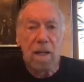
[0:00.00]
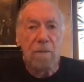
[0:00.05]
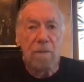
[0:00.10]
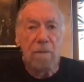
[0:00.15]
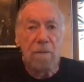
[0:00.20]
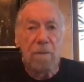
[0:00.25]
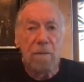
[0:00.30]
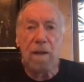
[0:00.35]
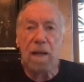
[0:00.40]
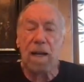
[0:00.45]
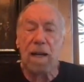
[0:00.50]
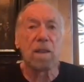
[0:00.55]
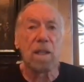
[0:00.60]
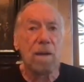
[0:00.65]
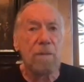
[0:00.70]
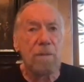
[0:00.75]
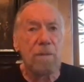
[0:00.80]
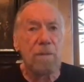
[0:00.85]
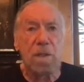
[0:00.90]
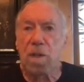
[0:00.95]
That I
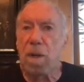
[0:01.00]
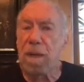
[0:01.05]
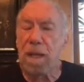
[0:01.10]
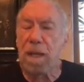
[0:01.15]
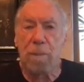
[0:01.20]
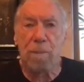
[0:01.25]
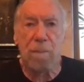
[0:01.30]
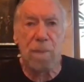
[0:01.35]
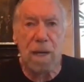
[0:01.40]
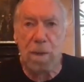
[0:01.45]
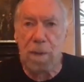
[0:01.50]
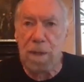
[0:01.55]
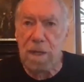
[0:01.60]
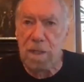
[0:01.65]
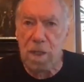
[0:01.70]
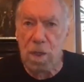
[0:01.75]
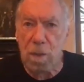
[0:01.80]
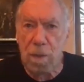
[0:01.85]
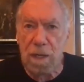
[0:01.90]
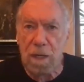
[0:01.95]
love this girl. I'm gonna get
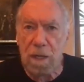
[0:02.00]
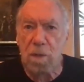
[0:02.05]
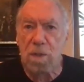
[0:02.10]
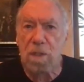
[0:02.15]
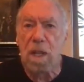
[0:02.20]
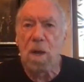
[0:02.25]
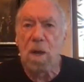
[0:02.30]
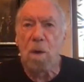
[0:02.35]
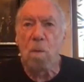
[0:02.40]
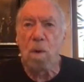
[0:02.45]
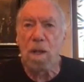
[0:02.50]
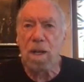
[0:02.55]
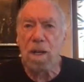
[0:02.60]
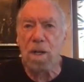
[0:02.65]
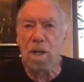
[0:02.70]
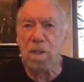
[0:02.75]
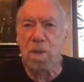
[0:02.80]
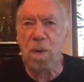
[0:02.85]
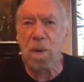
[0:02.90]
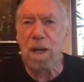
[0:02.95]
married to her. He goes, Well,
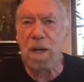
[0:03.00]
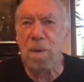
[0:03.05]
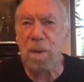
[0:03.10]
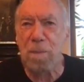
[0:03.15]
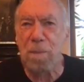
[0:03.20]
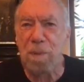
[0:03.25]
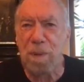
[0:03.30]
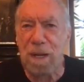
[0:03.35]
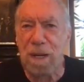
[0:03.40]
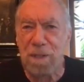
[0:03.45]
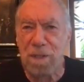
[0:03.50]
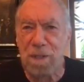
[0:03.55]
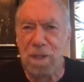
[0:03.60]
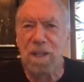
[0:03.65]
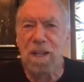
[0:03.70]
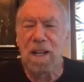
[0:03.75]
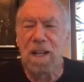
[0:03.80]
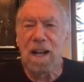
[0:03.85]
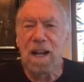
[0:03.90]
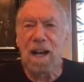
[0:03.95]
here's a way to impress
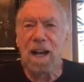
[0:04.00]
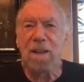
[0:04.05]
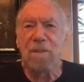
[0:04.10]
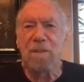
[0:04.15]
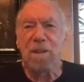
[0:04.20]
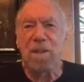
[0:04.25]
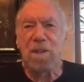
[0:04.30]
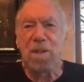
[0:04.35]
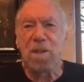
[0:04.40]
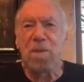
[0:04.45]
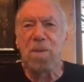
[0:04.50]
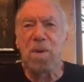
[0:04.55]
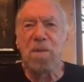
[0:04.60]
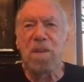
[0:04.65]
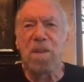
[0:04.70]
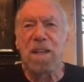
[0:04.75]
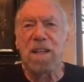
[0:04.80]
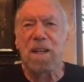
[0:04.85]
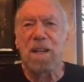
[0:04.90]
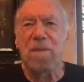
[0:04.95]
her. I have a new
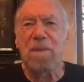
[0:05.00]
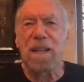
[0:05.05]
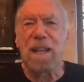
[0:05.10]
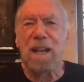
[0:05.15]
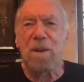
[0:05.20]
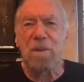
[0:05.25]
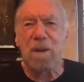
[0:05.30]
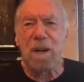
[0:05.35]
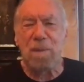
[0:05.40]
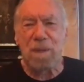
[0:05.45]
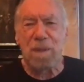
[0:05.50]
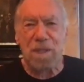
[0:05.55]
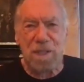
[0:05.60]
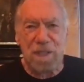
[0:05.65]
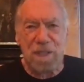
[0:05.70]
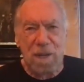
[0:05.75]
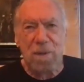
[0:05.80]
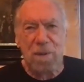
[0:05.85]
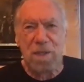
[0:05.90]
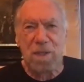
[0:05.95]
movie coming out where I'm a
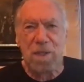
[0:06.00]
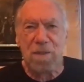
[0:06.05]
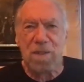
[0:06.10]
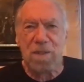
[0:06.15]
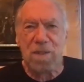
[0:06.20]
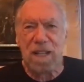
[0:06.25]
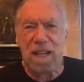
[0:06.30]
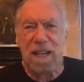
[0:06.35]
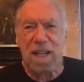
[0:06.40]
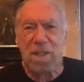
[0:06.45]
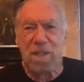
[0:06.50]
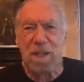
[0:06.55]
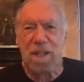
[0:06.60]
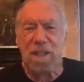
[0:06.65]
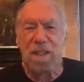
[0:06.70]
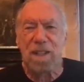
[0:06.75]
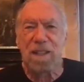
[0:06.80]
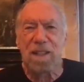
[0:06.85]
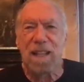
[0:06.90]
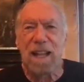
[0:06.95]
Secret Service agent in
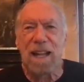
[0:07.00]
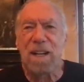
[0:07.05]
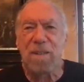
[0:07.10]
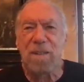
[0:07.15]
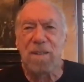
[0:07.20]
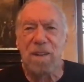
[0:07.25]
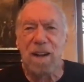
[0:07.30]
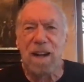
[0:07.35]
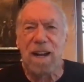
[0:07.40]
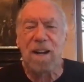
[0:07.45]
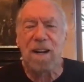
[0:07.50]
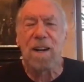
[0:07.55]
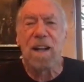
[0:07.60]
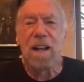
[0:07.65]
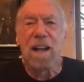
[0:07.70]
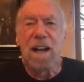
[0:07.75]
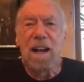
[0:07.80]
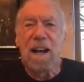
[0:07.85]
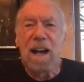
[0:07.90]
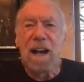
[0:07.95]
the line of fire.
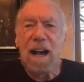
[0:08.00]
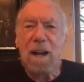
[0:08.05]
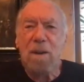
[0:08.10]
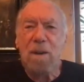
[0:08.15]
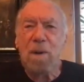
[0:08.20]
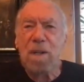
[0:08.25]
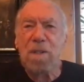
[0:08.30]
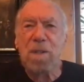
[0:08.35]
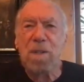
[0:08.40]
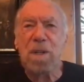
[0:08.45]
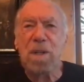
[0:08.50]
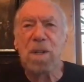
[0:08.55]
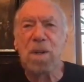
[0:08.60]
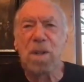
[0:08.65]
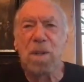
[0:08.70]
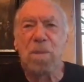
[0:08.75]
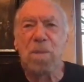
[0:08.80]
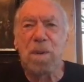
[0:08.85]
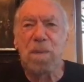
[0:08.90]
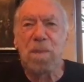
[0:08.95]
I want you to go
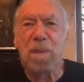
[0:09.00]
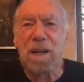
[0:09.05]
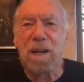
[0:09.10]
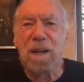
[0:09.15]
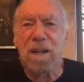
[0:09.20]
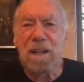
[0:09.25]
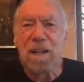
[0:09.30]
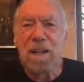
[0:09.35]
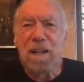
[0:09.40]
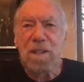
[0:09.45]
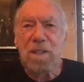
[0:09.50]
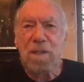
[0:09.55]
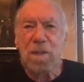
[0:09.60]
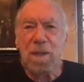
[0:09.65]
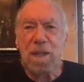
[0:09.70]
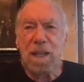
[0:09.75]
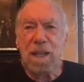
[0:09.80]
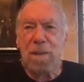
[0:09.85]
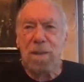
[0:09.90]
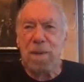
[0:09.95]
to the premiere. So
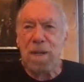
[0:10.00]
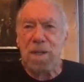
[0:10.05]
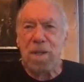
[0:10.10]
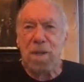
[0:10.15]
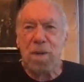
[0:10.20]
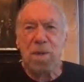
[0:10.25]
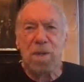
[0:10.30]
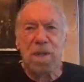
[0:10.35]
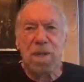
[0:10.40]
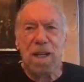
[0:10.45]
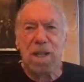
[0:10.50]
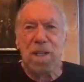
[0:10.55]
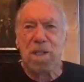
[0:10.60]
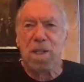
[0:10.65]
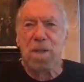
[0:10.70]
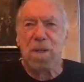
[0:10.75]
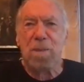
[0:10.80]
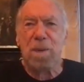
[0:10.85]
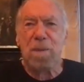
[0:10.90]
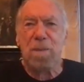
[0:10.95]
he gave me two tickets
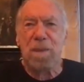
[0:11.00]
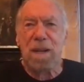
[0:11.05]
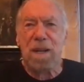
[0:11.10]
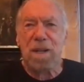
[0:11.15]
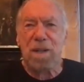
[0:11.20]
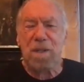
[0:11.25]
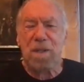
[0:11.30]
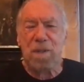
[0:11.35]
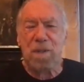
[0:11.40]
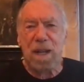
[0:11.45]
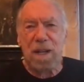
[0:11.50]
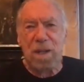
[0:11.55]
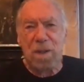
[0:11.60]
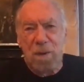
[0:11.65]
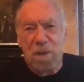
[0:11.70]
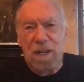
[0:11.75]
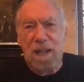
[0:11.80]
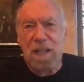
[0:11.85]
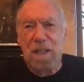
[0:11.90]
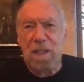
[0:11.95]
to the premiere. So I
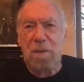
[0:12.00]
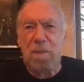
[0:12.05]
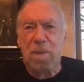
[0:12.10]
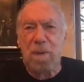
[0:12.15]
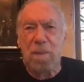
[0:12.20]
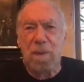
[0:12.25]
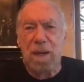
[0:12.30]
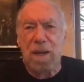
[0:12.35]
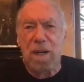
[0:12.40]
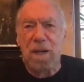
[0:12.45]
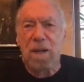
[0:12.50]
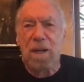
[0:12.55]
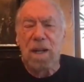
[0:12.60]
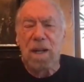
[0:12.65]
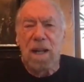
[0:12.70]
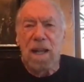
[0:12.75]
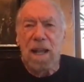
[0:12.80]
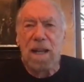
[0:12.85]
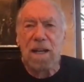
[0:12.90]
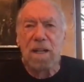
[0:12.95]
go down the premiere,
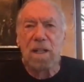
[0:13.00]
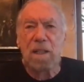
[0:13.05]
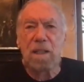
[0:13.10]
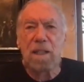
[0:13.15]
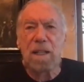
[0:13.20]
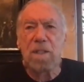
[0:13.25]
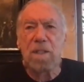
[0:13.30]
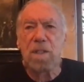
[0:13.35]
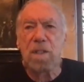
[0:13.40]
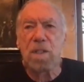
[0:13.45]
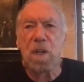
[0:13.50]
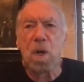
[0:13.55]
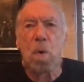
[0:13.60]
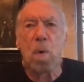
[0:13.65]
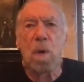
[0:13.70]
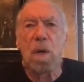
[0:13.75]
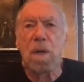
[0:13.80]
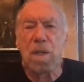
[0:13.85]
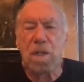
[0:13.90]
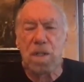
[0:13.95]
and Clint's
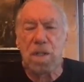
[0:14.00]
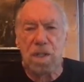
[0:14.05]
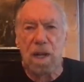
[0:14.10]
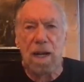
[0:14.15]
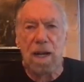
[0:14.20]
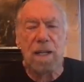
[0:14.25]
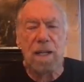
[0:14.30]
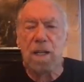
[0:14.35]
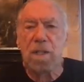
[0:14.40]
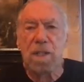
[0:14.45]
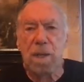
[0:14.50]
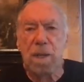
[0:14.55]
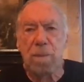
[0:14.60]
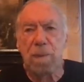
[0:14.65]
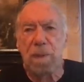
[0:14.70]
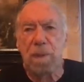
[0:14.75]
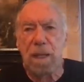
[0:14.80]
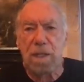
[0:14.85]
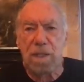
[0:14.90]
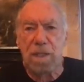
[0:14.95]
nowhere in sight. He's
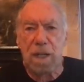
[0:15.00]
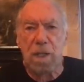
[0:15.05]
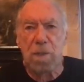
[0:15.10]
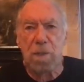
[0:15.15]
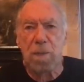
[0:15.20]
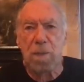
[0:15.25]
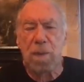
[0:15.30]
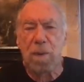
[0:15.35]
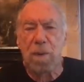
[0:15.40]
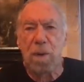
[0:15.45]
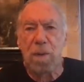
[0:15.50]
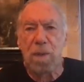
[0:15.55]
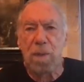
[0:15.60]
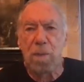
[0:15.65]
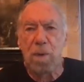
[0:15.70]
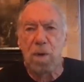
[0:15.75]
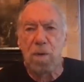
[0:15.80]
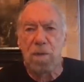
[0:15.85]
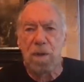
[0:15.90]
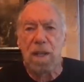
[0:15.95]
someplace else promoting the
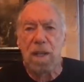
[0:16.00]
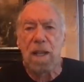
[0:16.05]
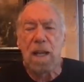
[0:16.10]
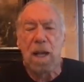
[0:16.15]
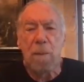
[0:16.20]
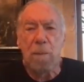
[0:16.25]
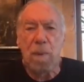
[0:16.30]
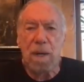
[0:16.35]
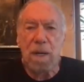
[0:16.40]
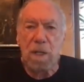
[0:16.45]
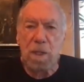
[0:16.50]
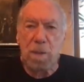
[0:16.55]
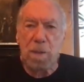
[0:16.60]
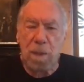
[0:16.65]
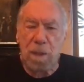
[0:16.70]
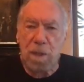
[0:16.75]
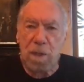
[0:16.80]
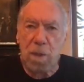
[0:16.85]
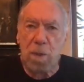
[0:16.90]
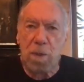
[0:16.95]
movie. But his
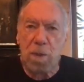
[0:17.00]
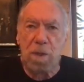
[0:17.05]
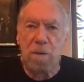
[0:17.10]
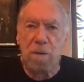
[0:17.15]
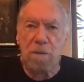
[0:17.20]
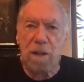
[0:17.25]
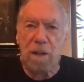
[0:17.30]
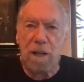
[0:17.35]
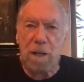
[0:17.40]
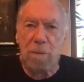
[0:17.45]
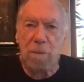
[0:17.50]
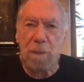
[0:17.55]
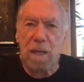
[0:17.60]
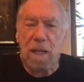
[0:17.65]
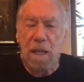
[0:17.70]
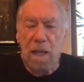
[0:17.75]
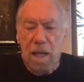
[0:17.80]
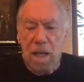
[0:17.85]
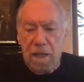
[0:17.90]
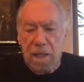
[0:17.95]
producer found
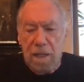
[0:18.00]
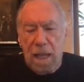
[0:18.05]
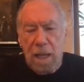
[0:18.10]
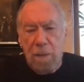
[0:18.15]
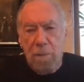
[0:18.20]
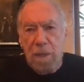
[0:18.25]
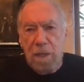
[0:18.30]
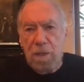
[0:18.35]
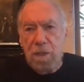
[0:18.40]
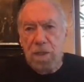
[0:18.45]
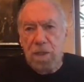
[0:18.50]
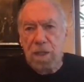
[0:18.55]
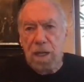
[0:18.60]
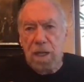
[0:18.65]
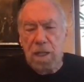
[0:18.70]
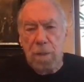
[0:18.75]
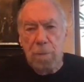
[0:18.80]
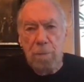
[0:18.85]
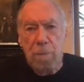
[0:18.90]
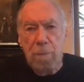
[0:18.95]
me, gave me a seat
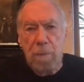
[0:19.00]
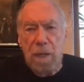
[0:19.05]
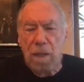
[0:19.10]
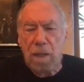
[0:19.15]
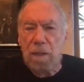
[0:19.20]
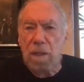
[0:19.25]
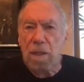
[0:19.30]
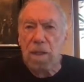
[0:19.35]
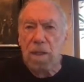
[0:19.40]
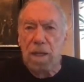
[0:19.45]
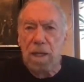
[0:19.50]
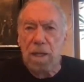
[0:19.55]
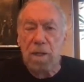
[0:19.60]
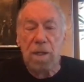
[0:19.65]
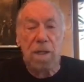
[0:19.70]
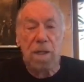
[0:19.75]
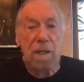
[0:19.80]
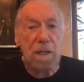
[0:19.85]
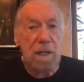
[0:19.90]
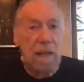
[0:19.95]
in the middle of the
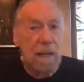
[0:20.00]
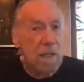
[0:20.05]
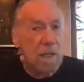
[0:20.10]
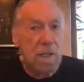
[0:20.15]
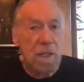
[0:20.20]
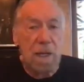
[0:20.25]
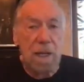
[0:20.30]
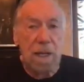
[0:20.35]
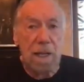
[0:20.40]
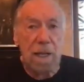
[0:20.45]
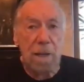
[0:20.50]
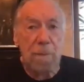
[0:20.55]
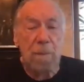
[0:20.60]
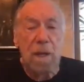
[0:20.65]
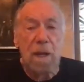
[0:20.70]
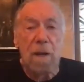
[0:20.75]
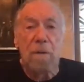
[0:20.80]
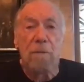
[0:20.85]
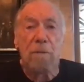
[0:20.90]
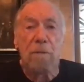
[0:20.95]
theater next to
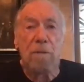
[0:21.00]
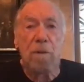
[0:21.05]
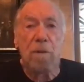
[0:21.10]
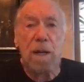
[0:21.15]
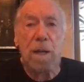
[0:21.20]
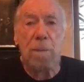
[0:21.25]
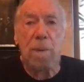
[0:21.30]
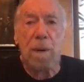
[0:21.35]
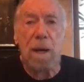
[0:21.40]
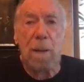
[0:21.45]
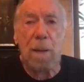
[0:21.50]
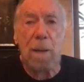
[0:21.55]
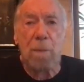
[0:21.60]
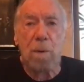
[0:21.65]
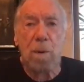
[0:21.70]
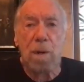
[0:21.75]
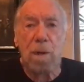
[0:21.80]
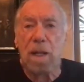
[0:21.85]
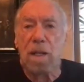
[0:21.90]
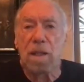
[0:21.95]
him free popcorn.